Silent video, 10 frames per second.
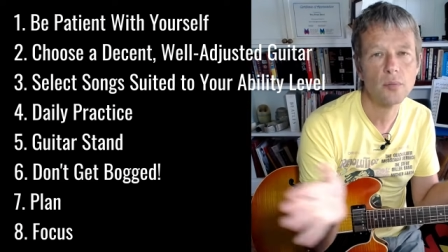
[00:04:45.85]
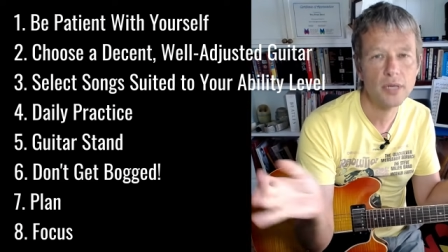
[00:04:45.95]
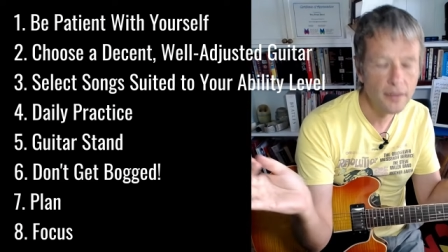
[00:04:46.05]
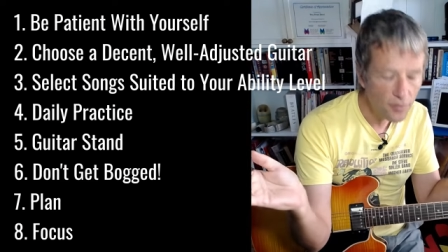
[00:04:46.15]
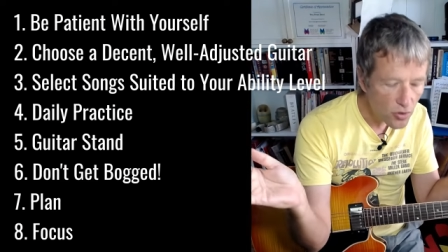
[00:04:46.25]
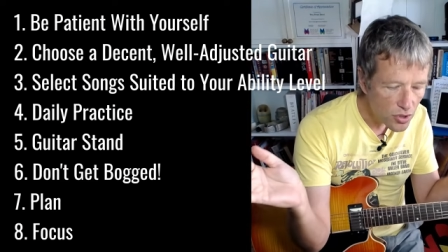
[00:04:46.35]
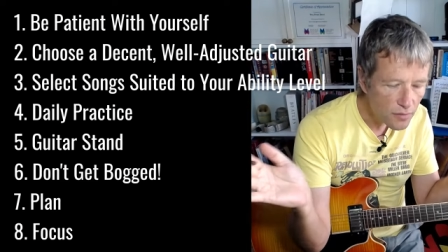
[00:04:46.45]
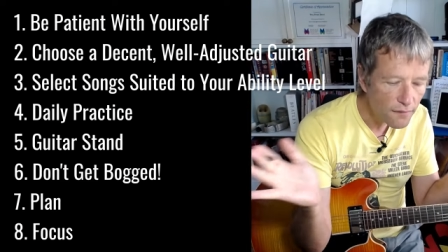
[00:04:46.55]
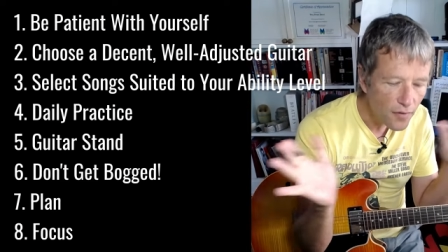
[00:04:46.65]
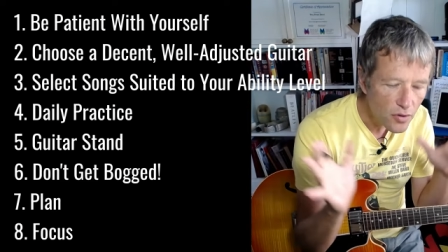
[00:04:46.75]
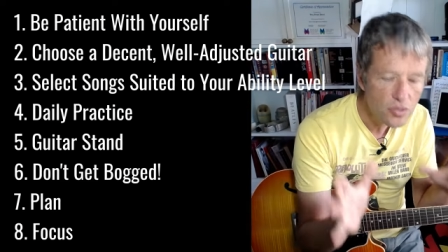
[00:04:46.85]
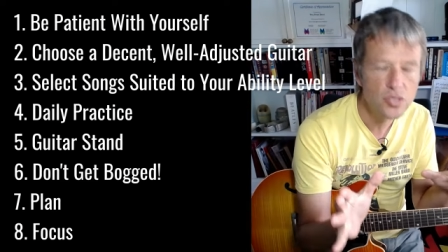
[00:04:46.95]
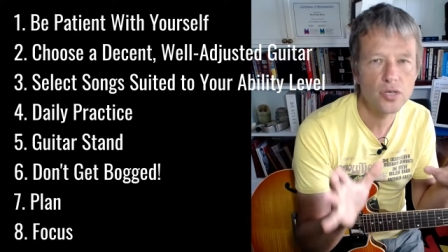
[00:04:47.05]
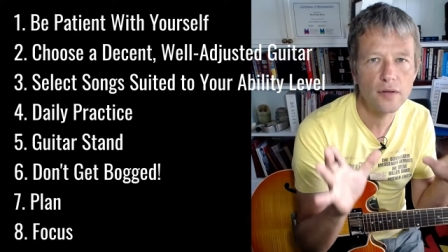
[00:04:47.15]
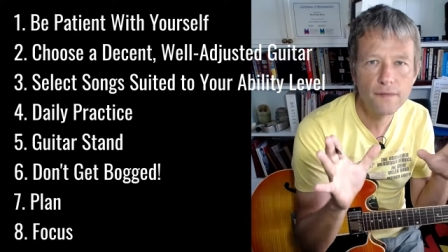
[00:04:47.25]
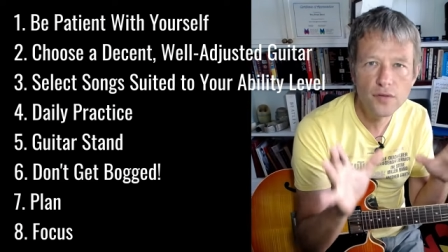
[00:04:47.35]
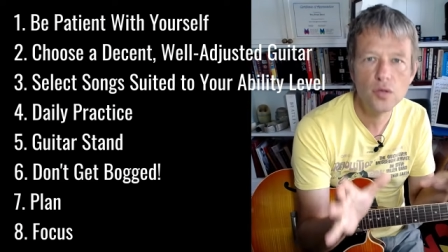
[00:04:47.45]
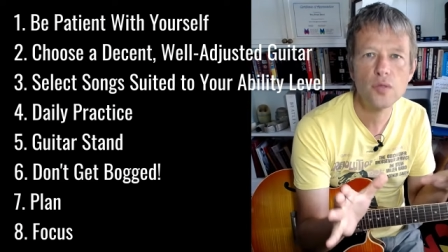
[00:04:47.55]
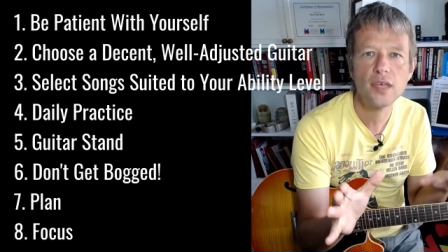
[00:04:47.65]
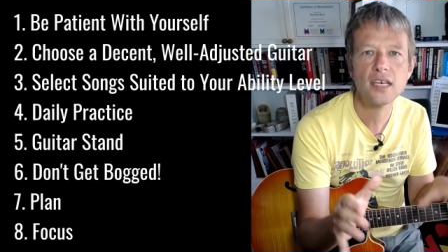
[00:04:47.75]
But if you just focus on a
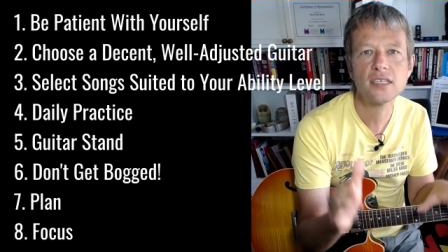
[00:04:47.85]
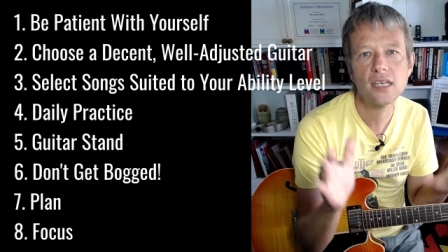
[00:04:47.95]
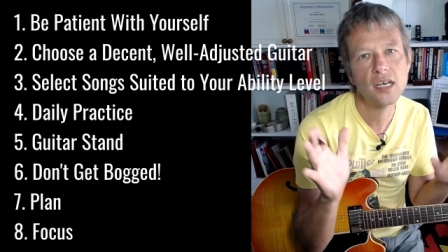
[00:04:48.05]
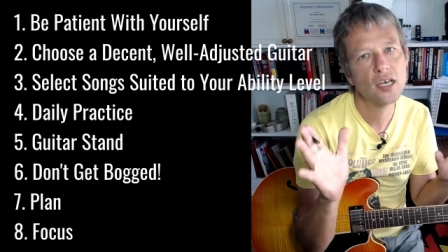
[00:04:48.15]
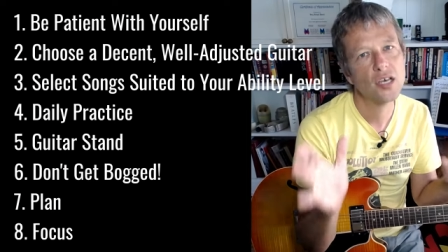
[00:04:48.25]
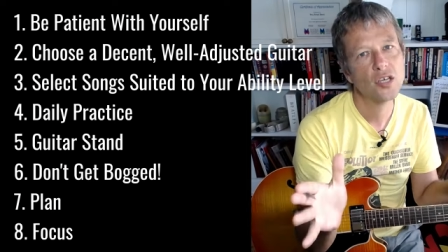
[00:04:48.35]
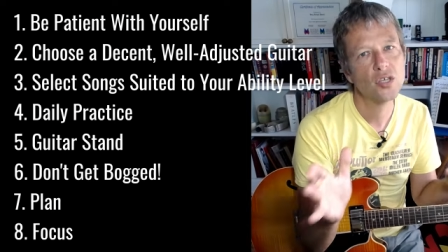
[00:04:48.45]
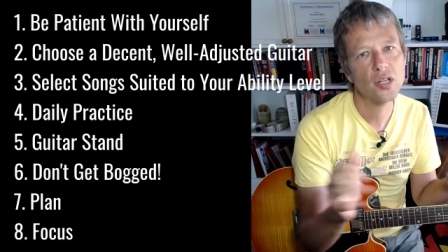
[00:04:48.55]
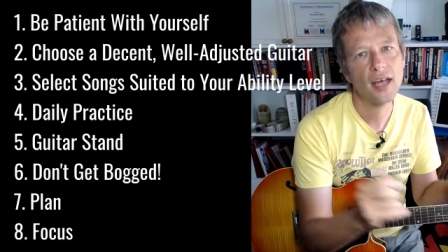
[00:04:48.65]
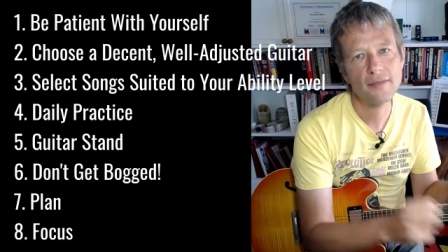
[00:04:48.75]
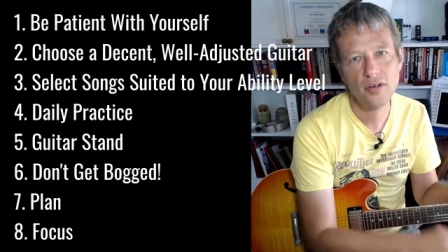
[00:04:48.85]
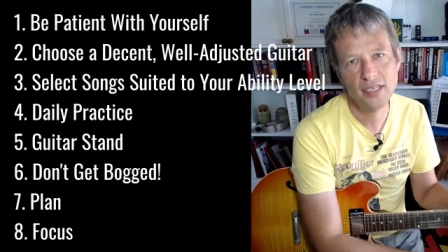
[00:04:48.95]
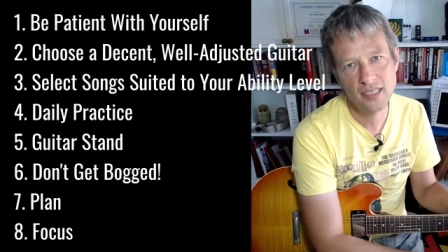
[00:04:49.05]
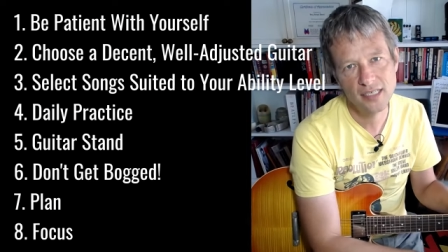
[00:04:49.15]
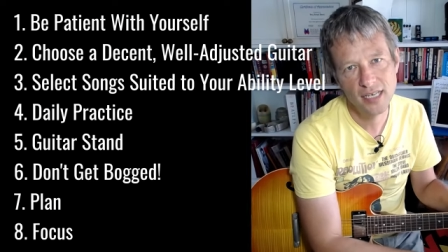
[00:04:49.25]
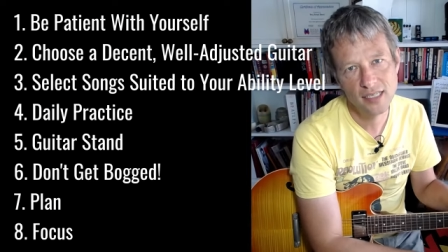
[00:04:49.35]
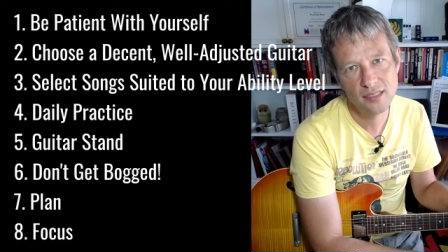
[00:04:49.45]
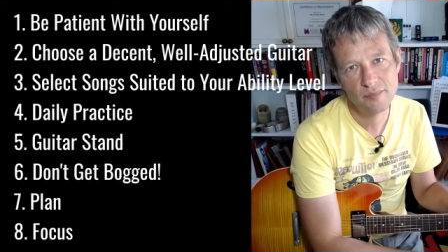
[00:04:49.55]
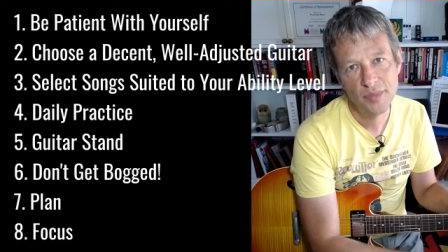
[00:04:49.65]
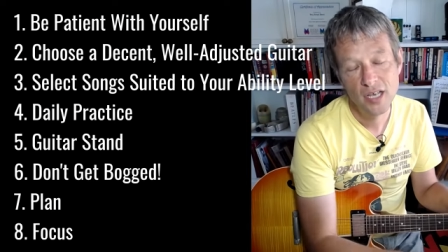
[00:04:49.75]
few things, you'll have great
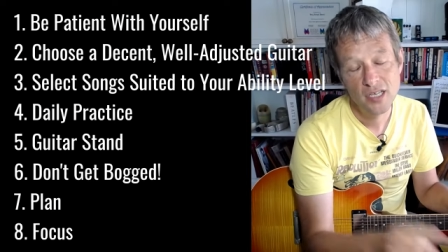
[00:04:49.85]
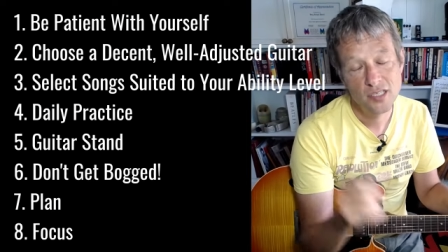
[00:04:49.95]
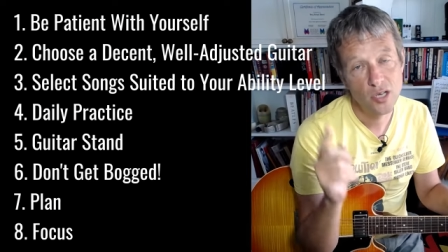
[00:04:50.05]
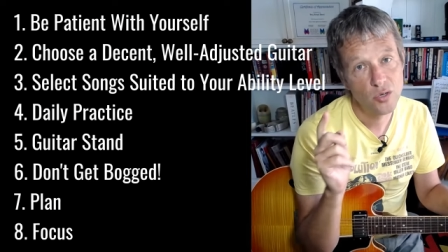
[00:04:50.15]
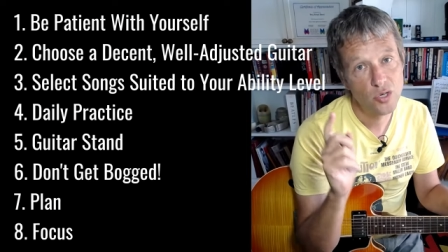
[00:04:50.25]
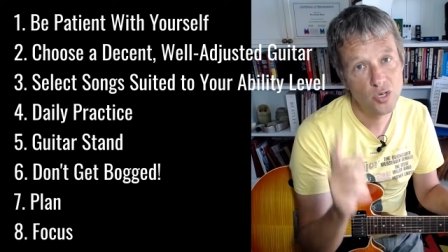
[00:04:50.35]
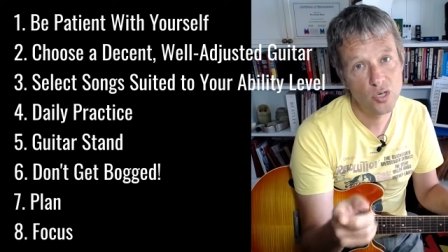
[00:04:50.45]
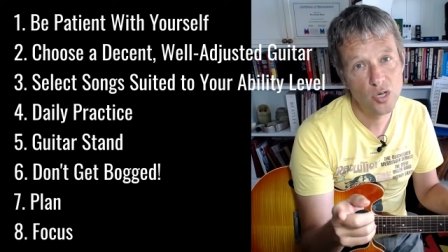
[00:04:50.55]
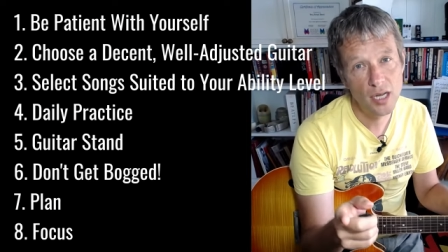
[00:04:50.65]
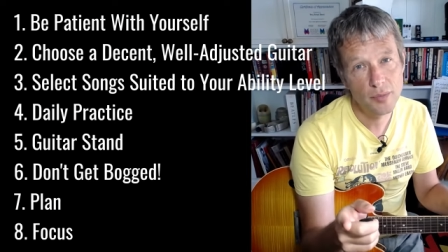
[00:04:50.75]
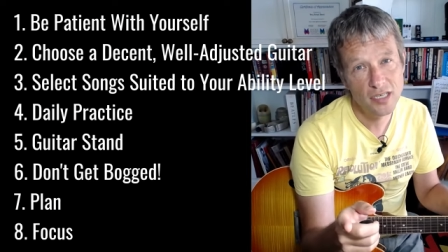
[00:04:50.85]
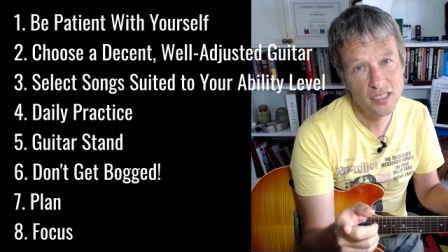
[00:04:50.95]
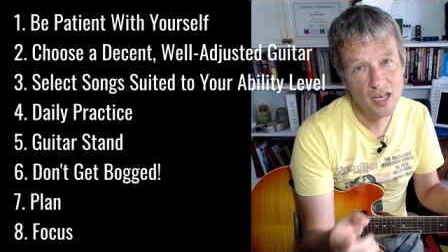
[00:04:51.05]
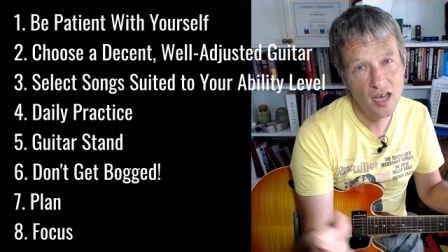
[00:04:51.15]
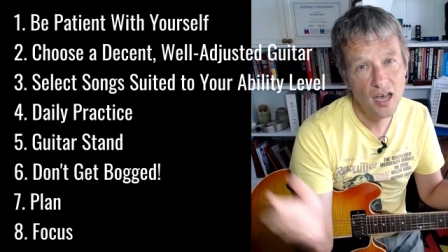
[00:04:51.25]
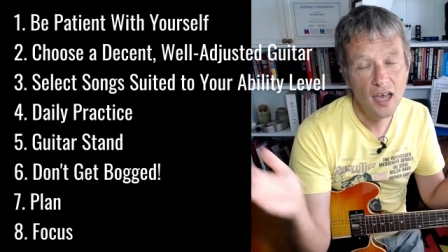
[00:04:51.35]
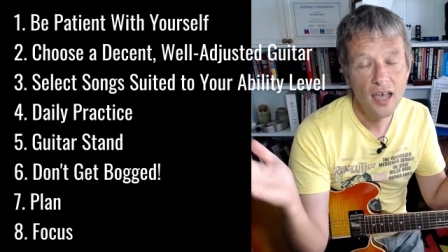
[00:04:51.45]
success. So good luck with the guitar.